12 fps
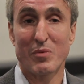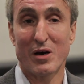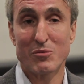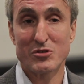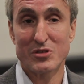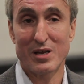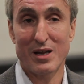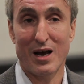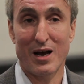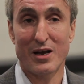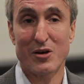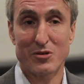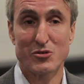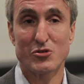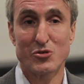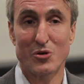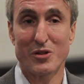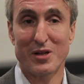about was that I
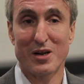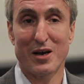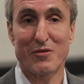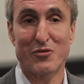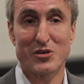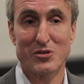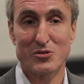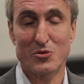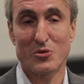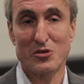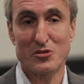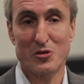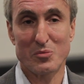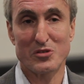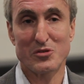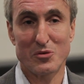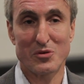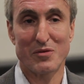understood that high fructose corn syrup
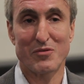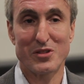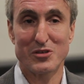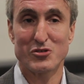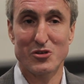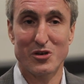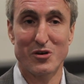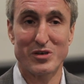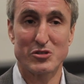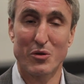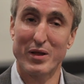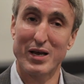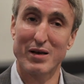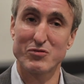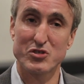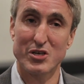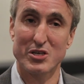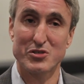is no different than sugar, as though they have
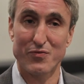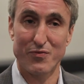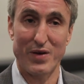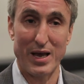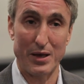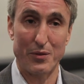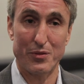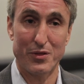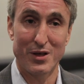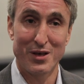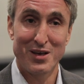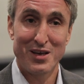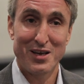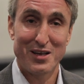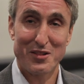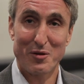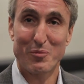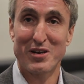such faith
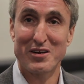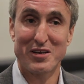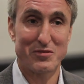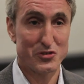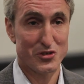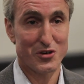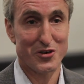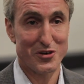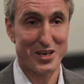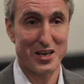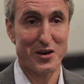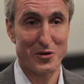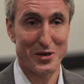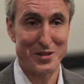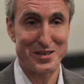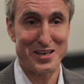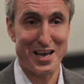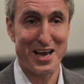in the ability of sugar to carry
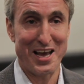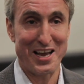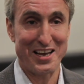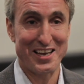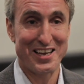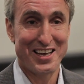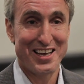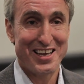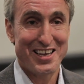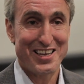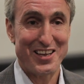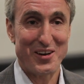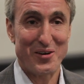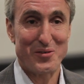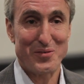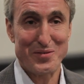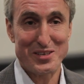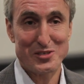the day.
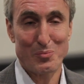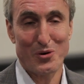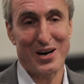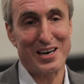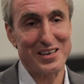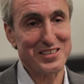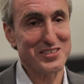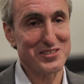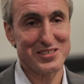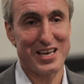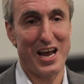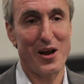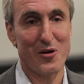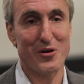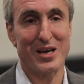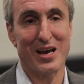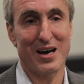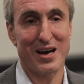That this product is
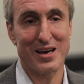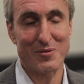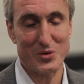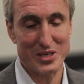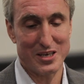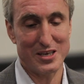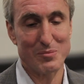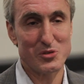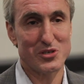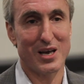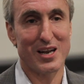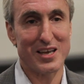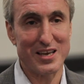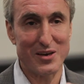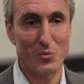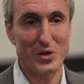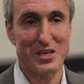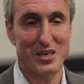carry on, we keep selling
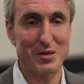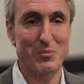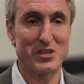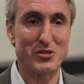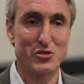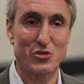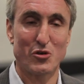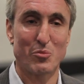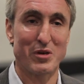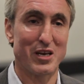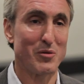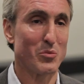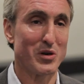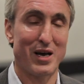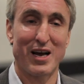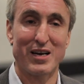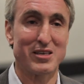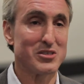it, we keep consuming it, we're
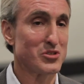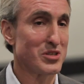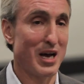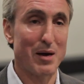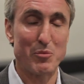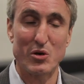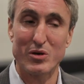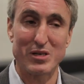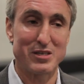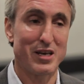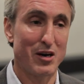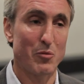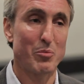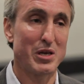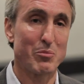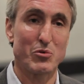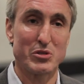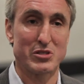not going to stop. You can tell
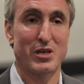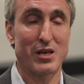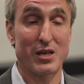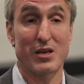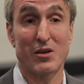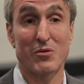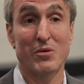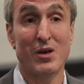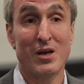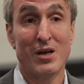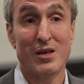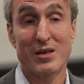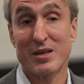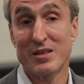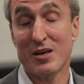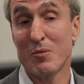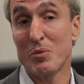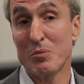people it's killing you, you can
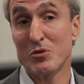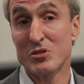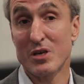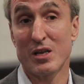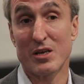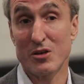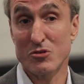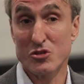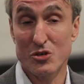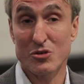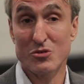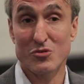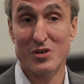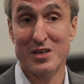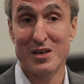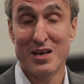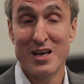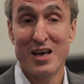tell people it's killing your
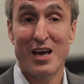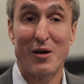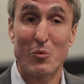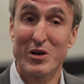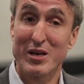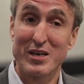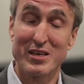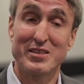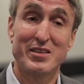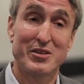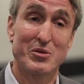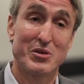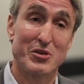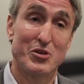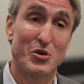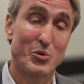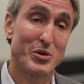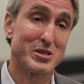children, and we're going to continue to
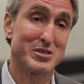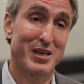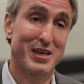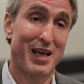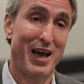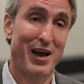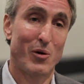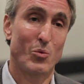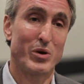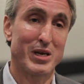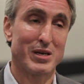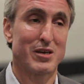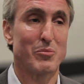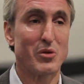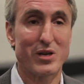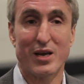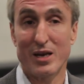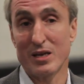do it. It's like how we
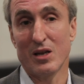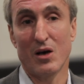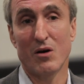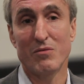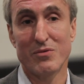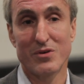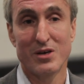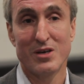communicate love